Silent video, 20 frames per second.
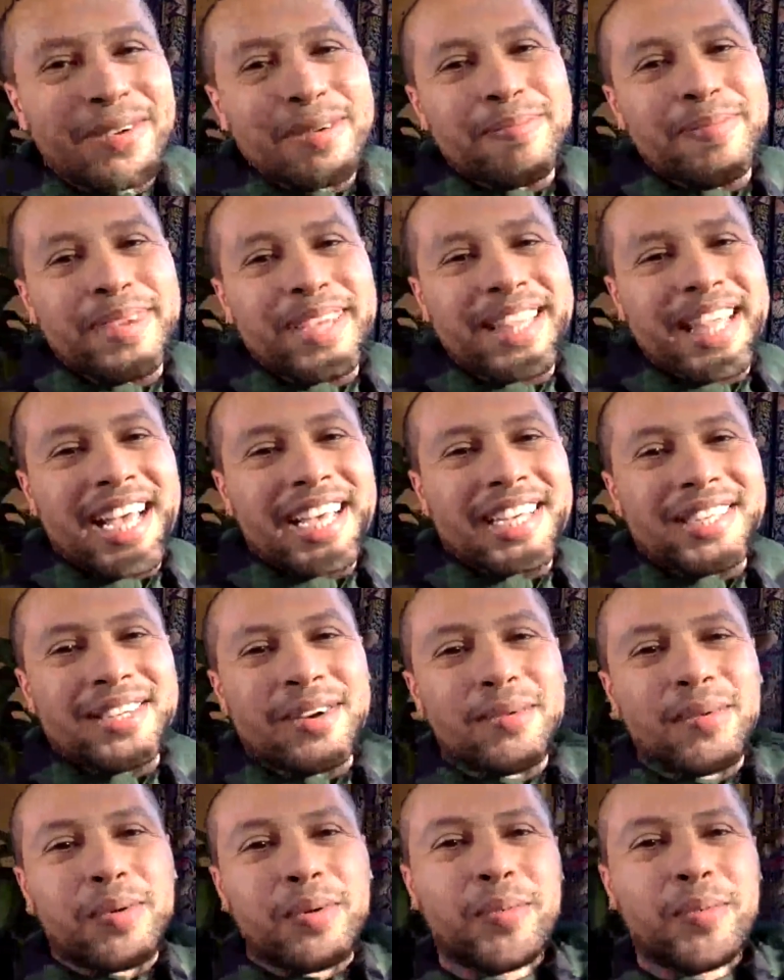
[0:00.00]
on me, and that's
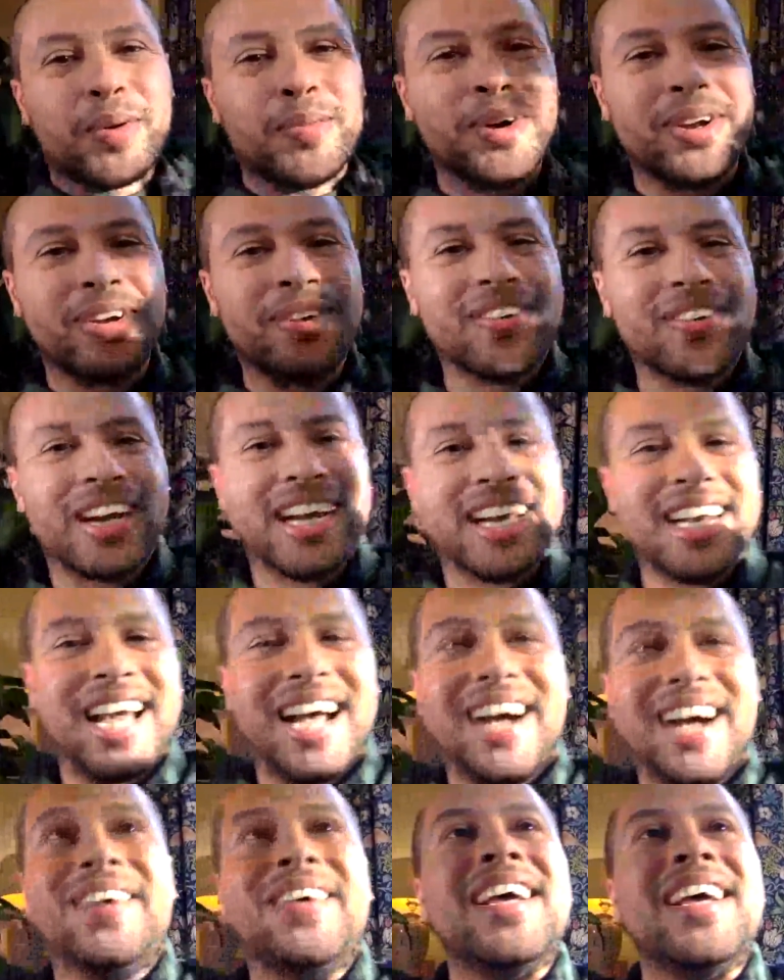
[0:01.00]
not what we want right
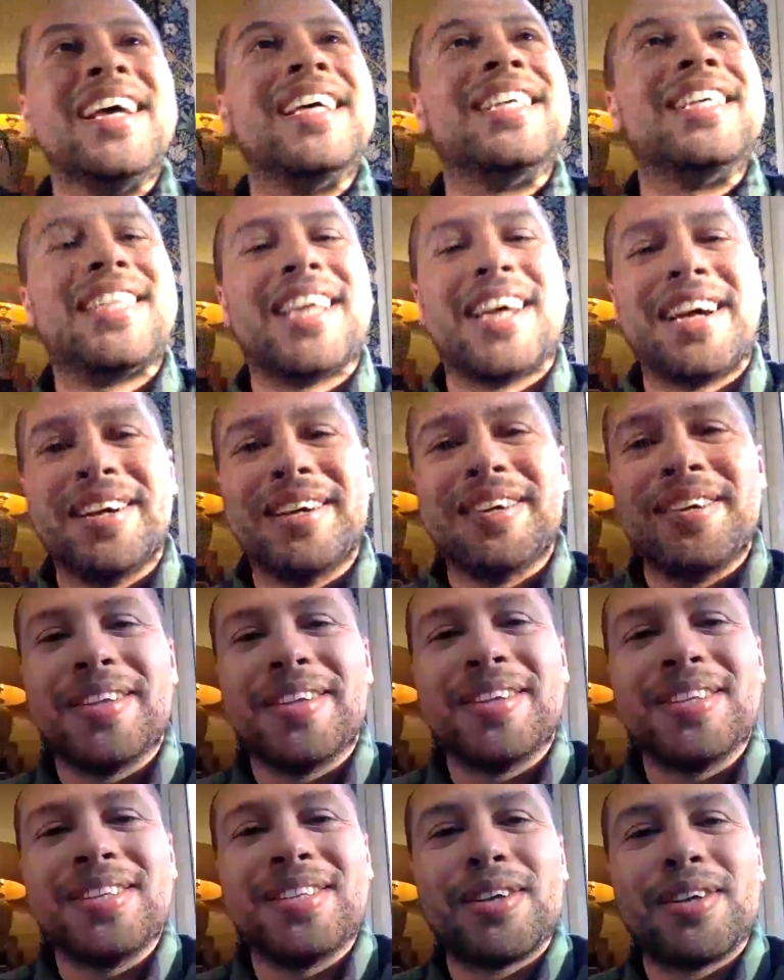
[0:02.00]
now. So
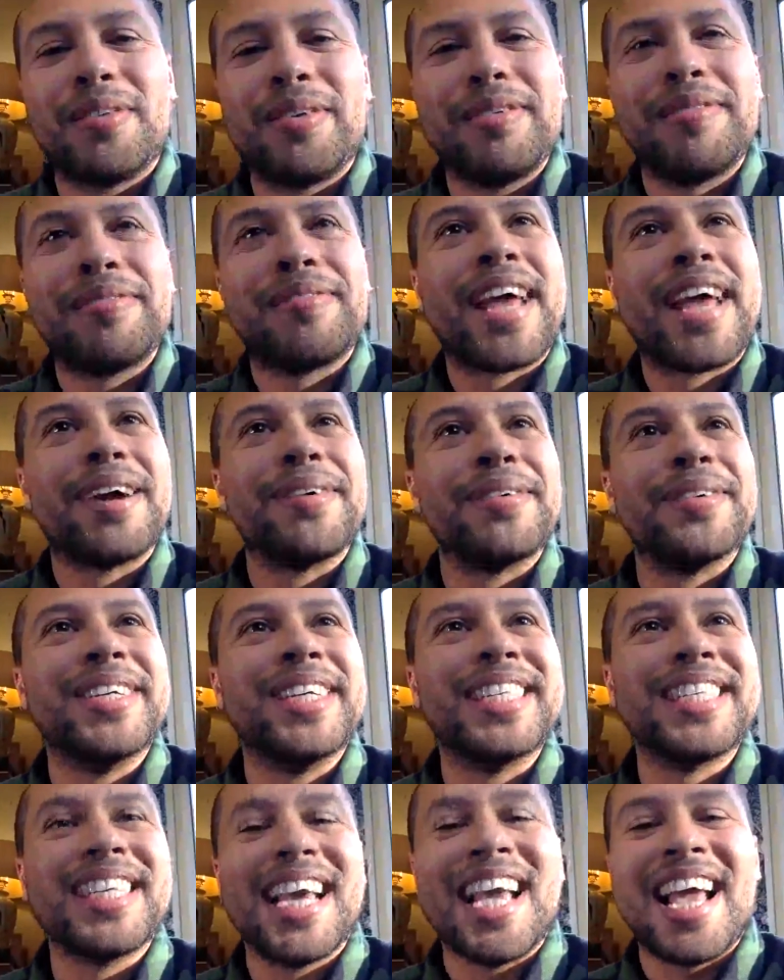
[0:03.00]
sorry,
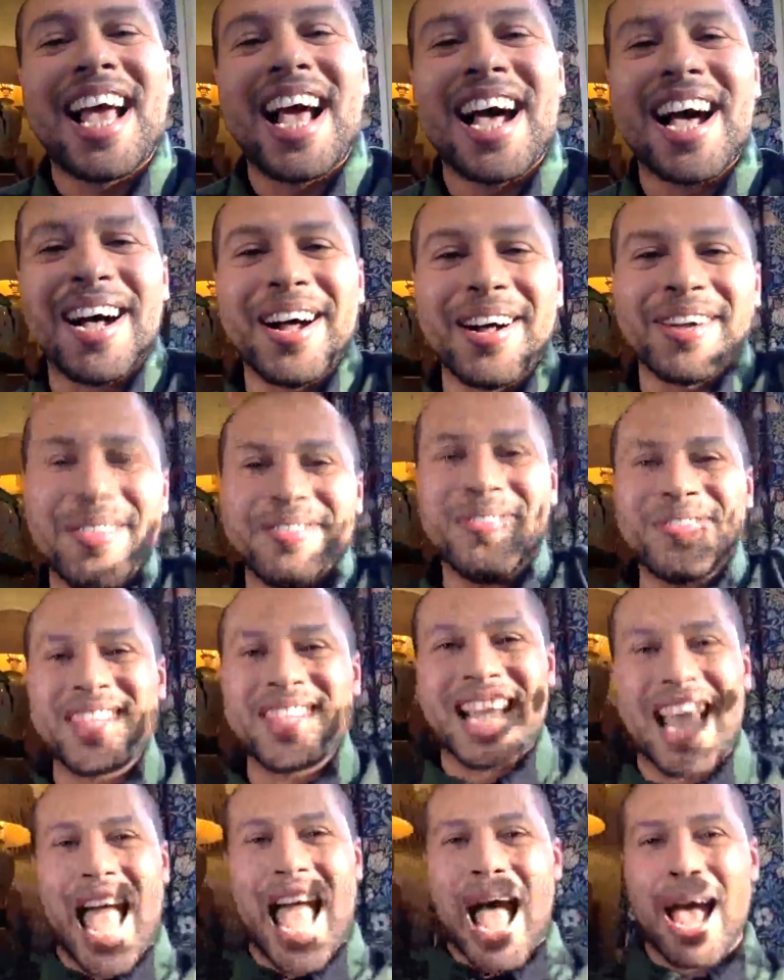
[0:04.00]
flowers.
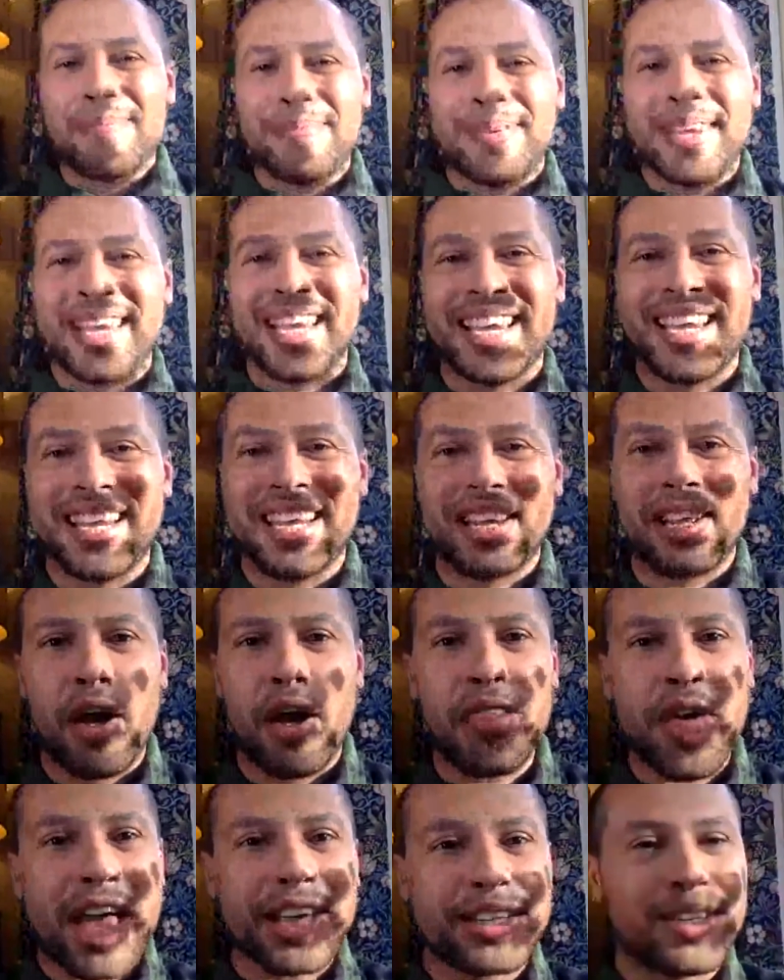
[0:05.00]
Happy. Oh,
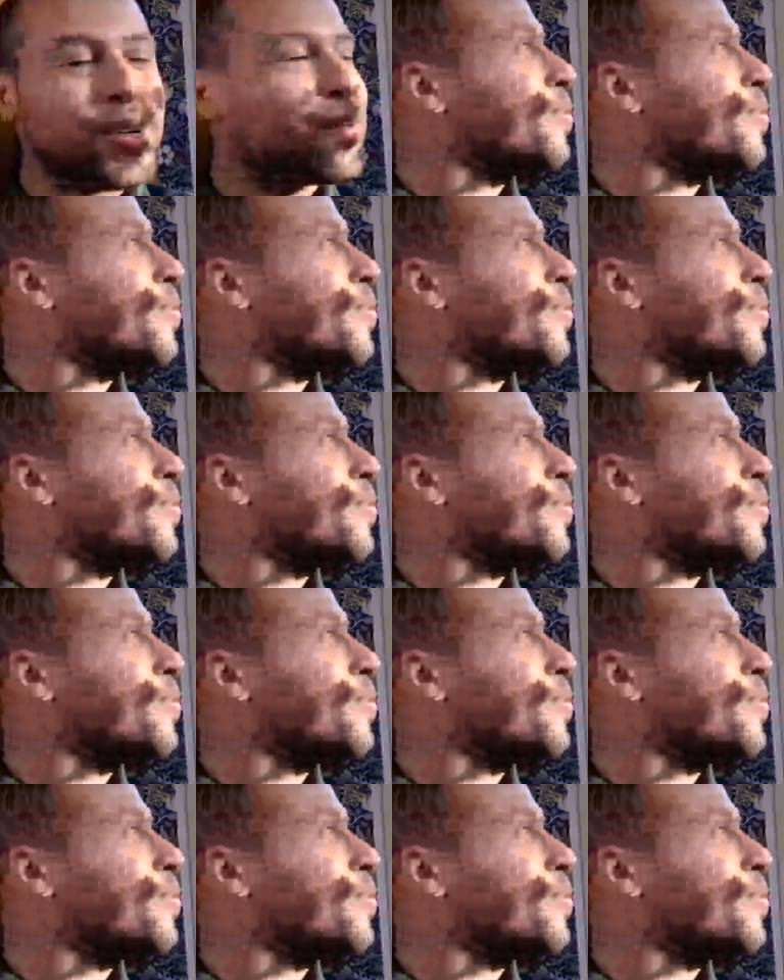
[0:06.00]
that's not